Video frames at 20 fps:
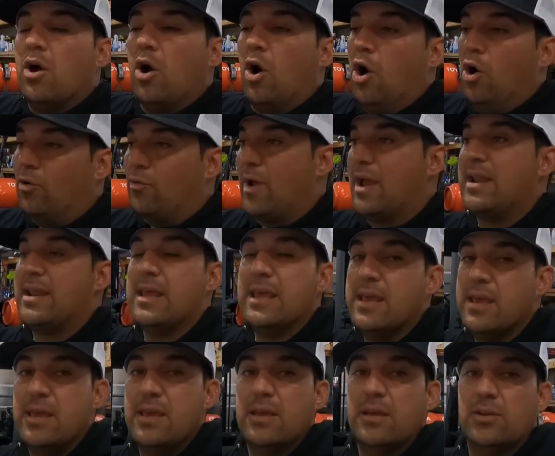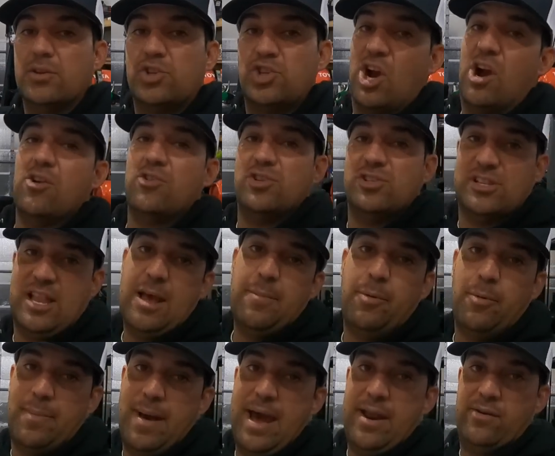already charges
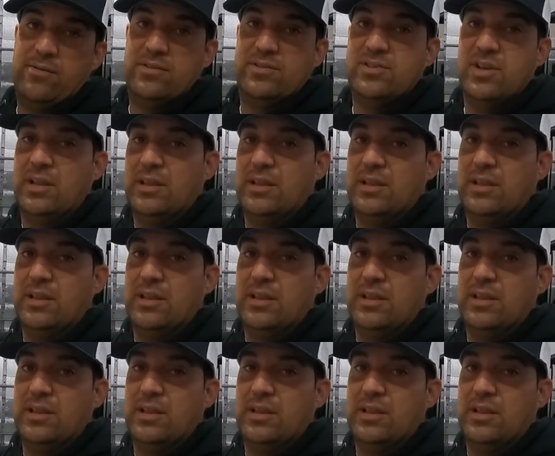LiPo batteries.